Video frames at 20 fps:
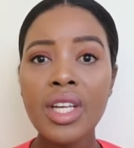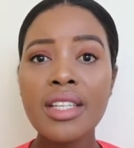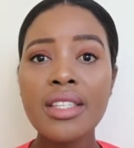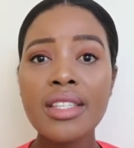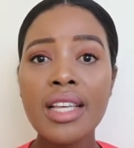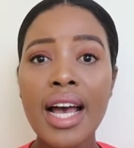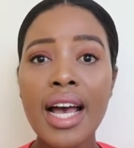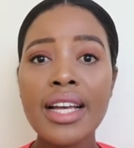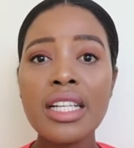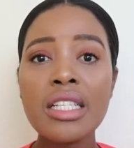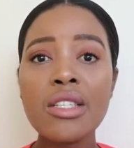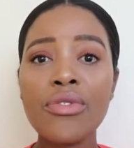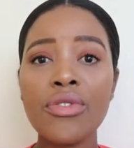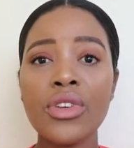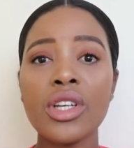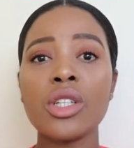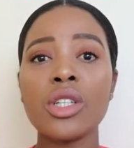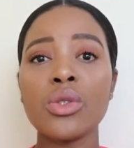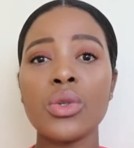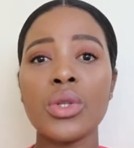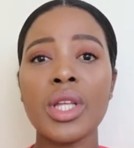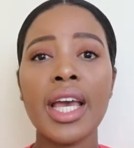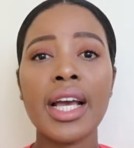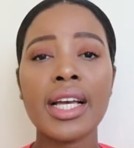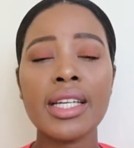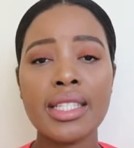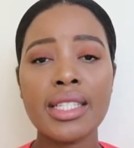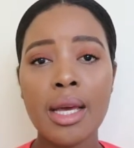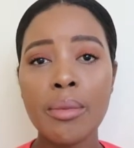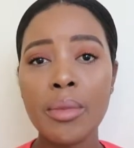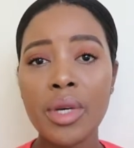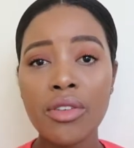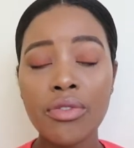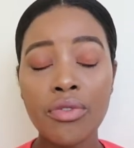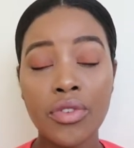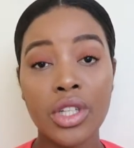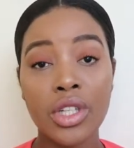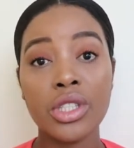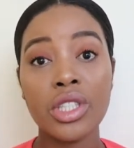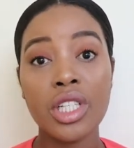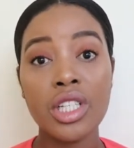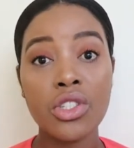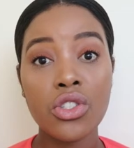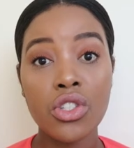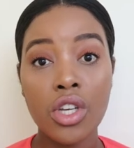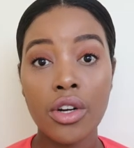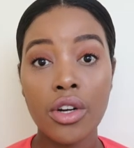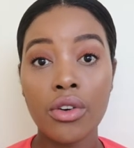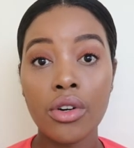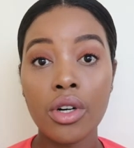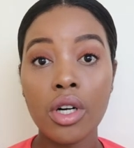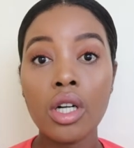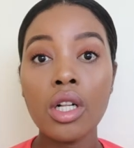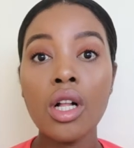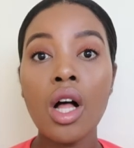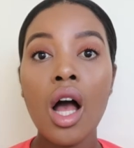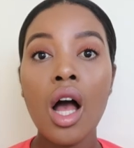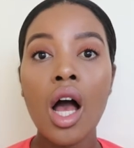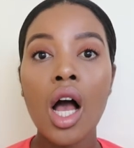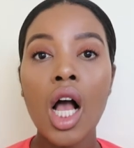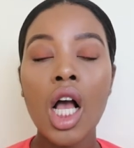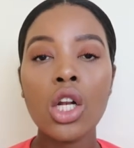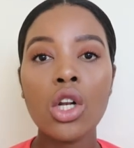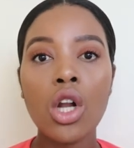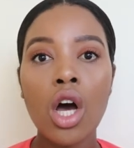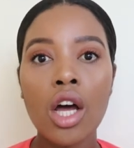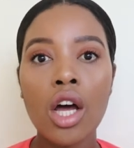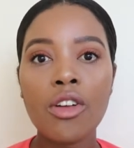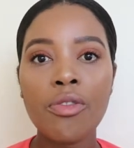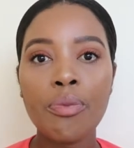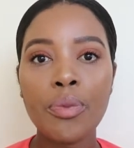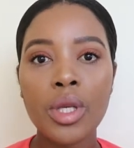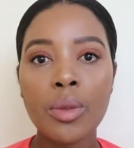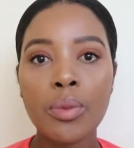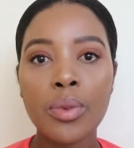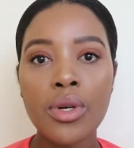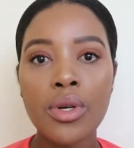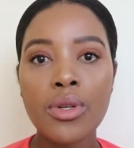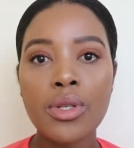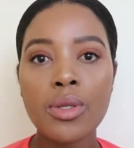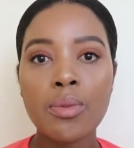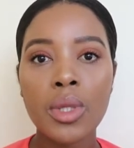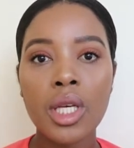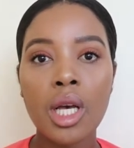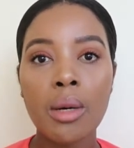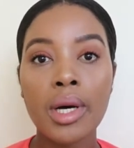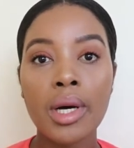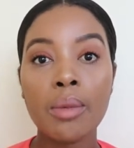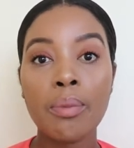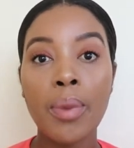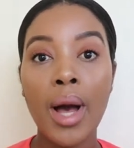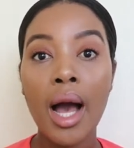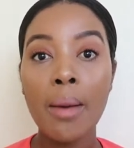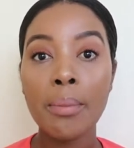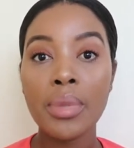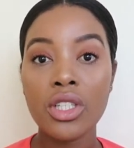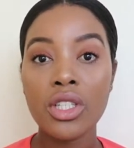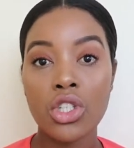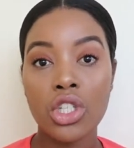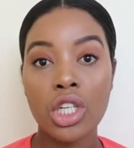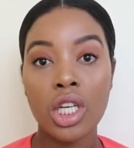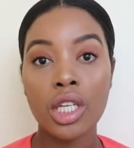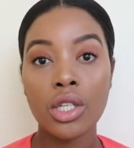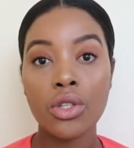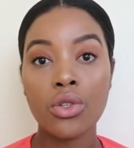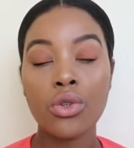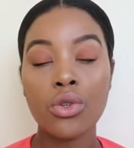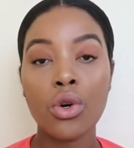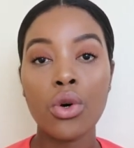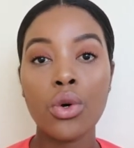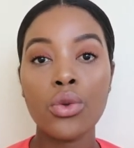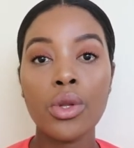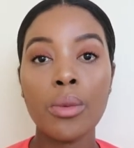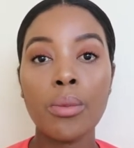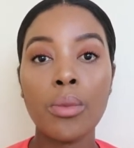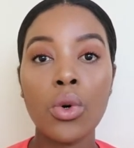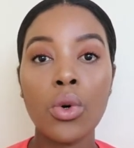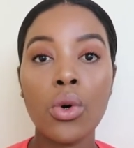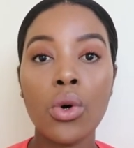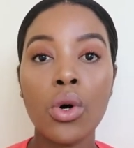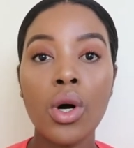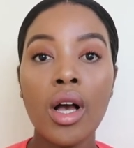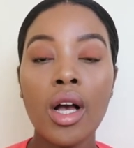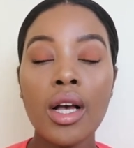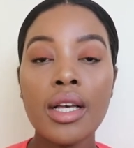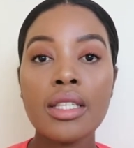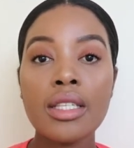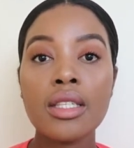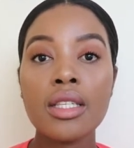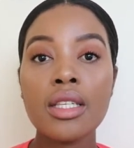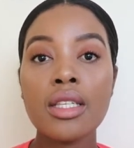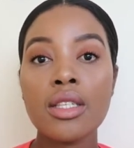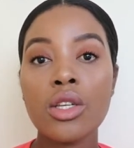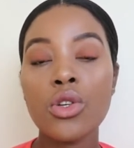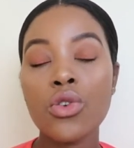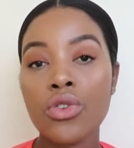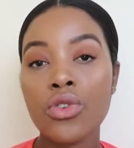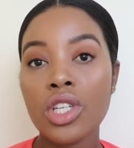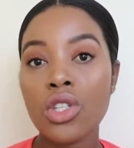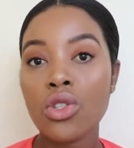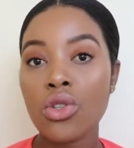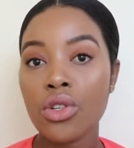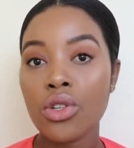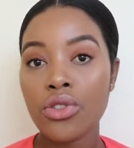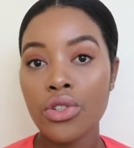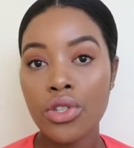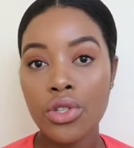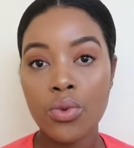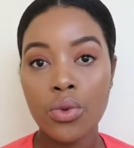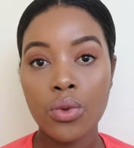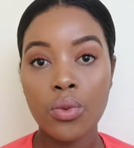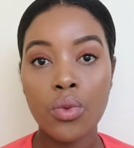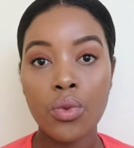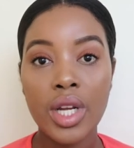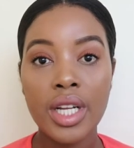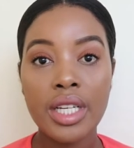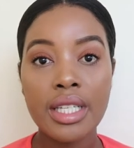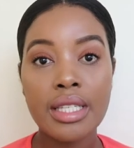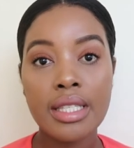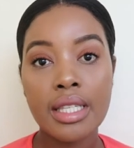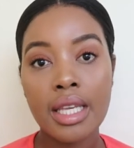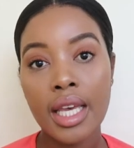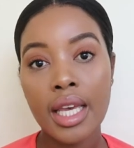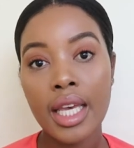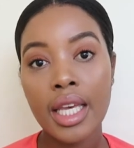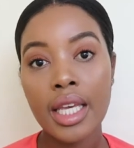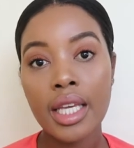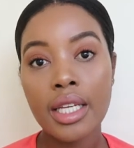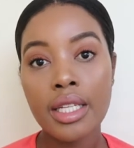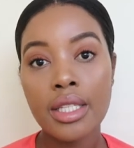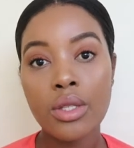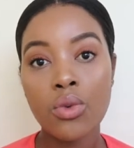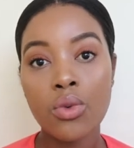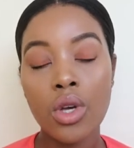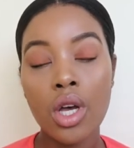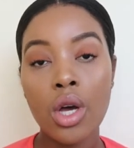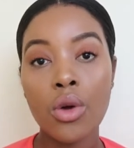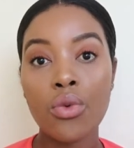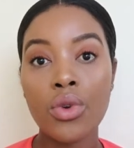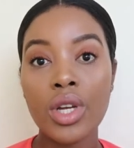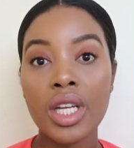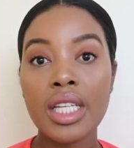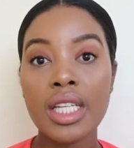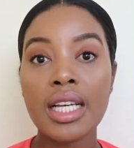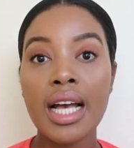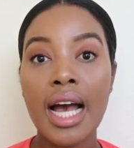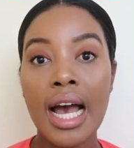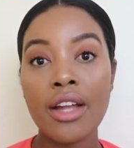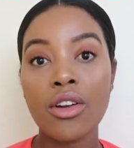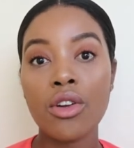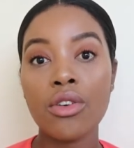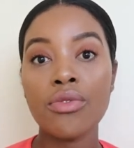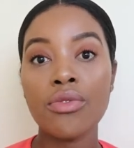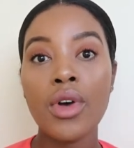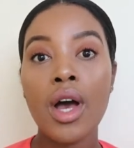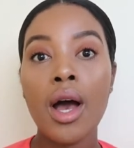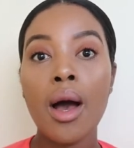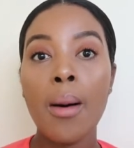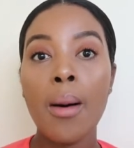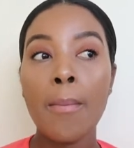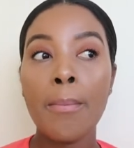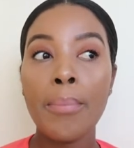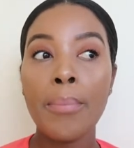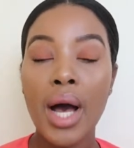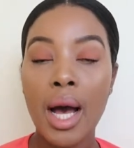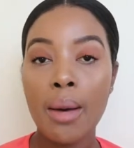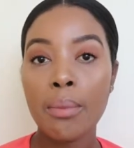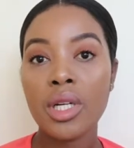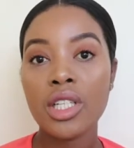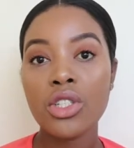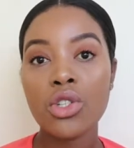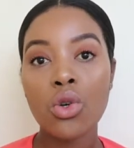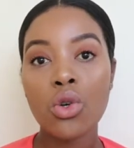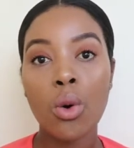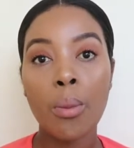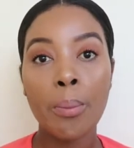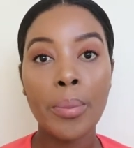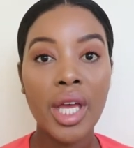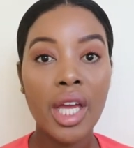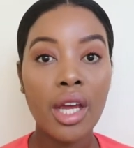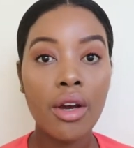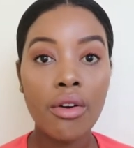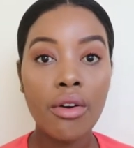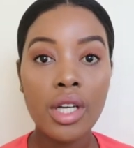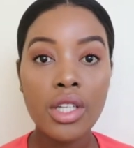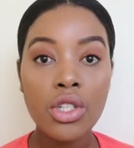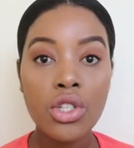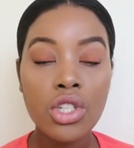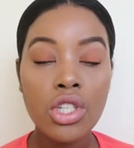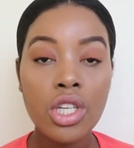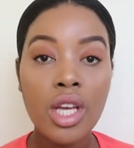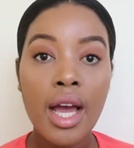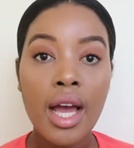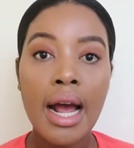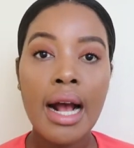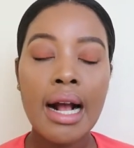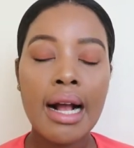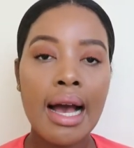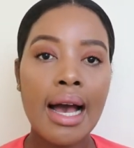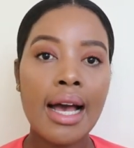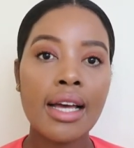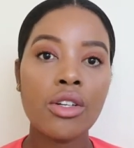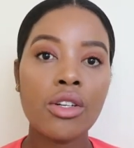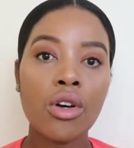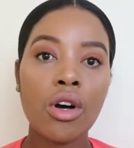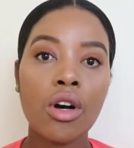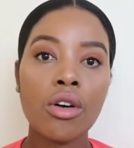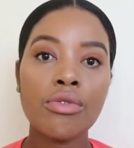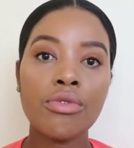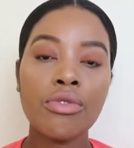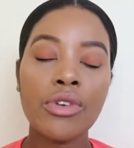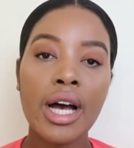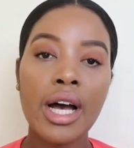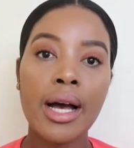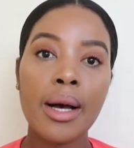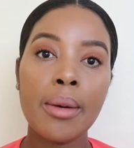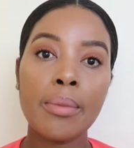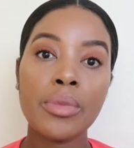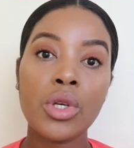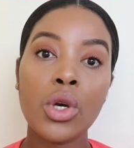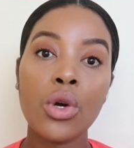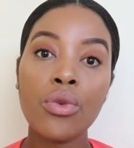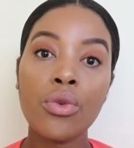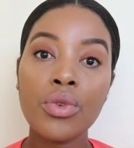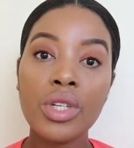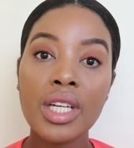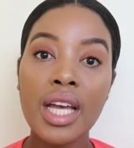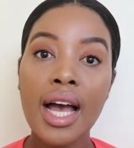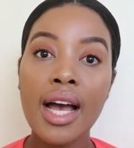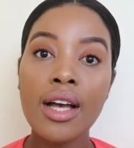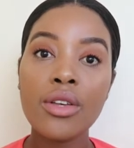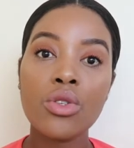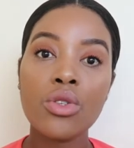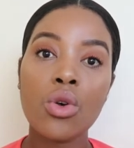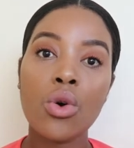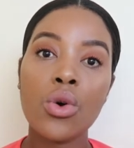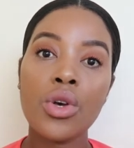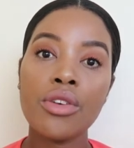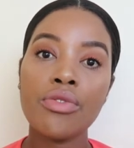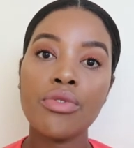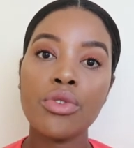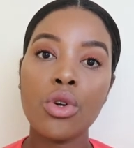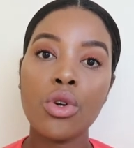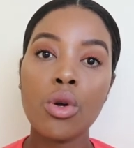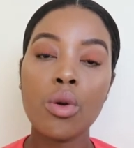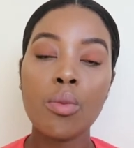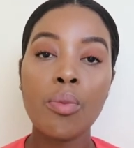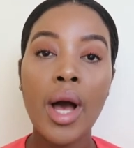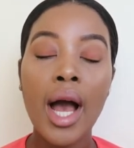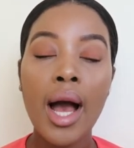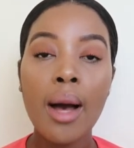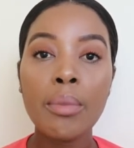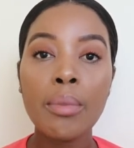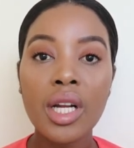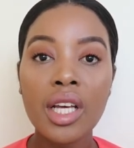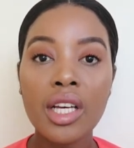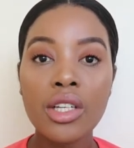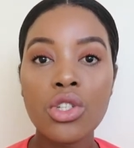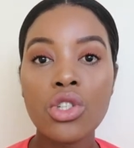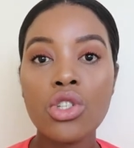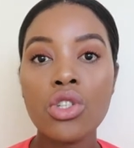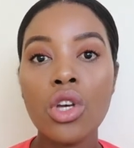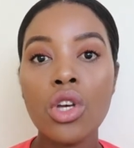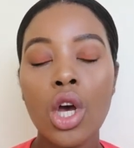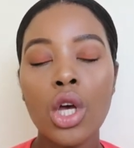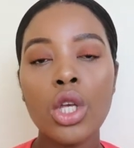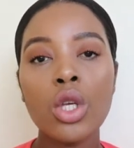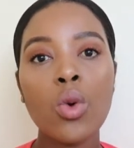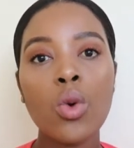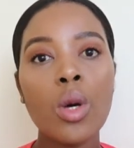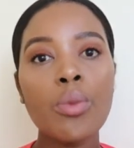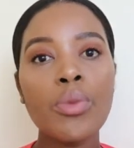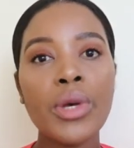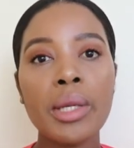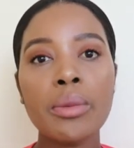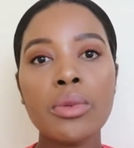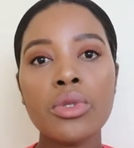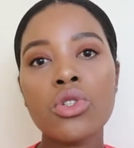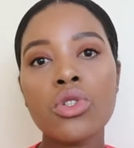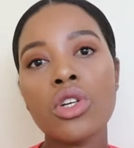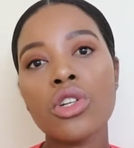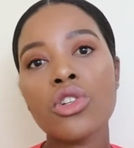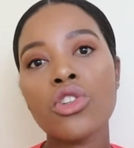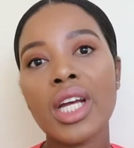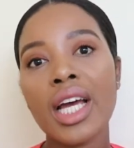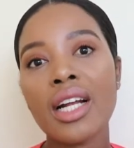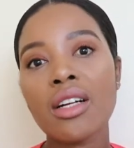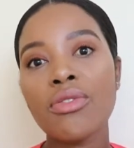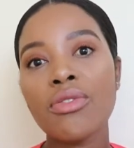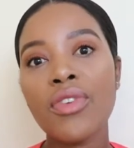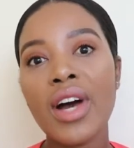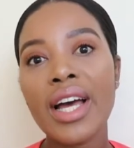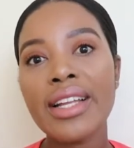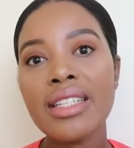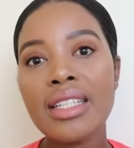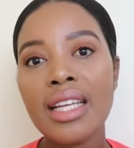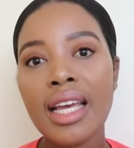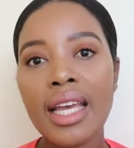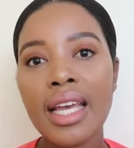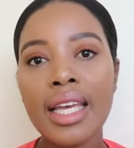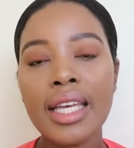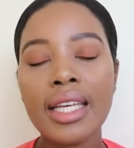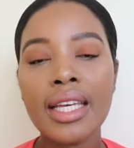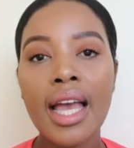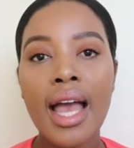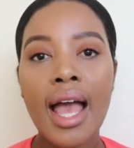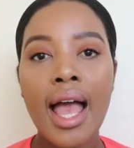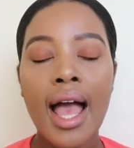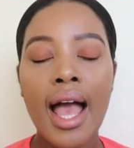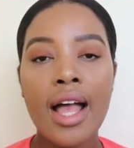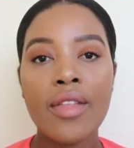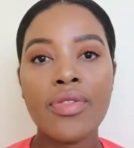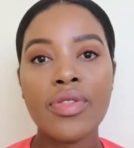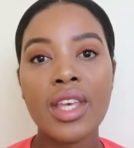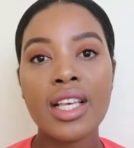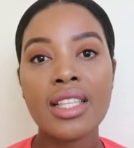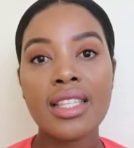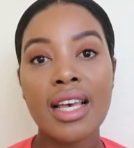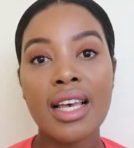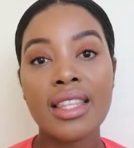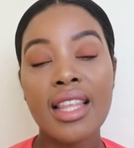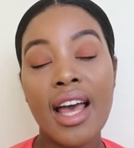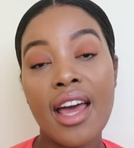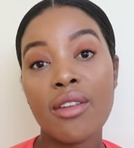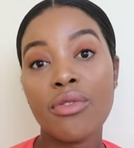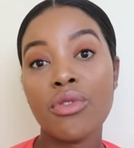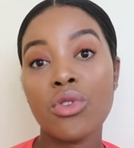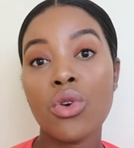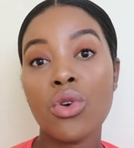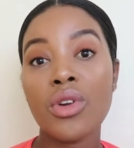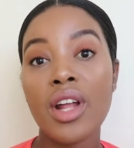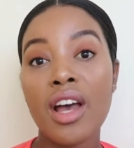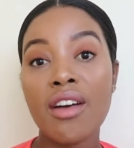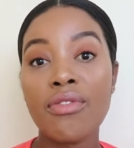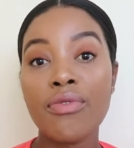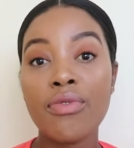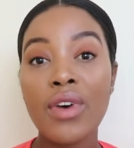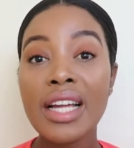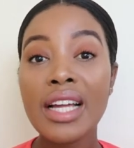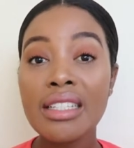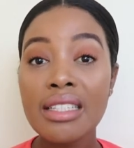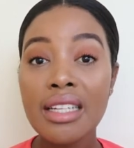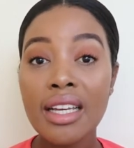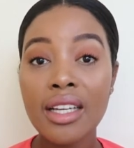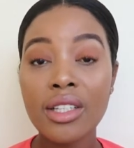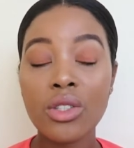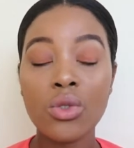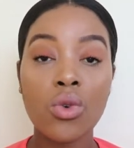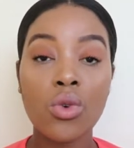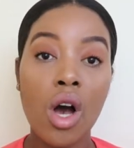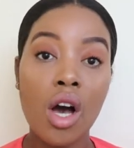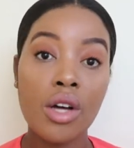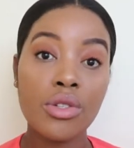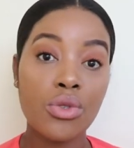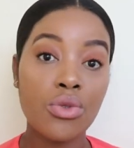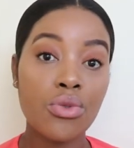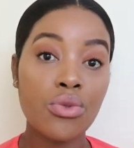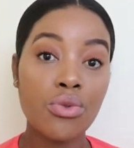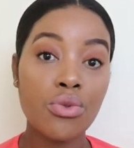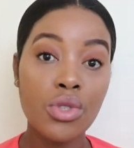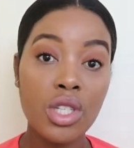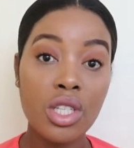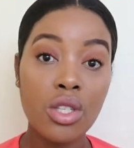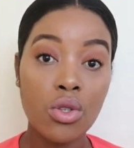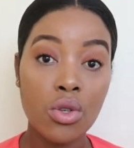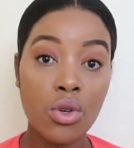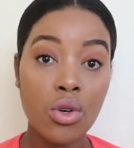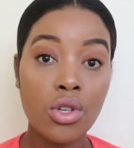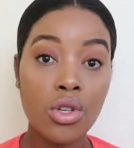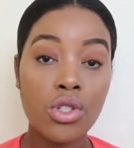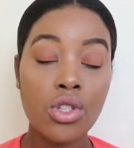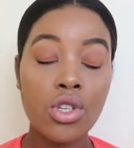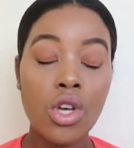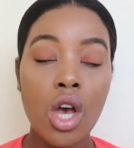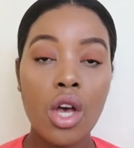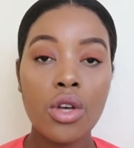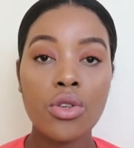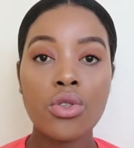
science field or the academic field in general, a lot of people speak about publishing. The more seasoned researchers would really say it's a really kind of publish or perish kind of career. So if you don't publish, you won't be able to attract funding and things like that. If you don't have funding, you can't do research.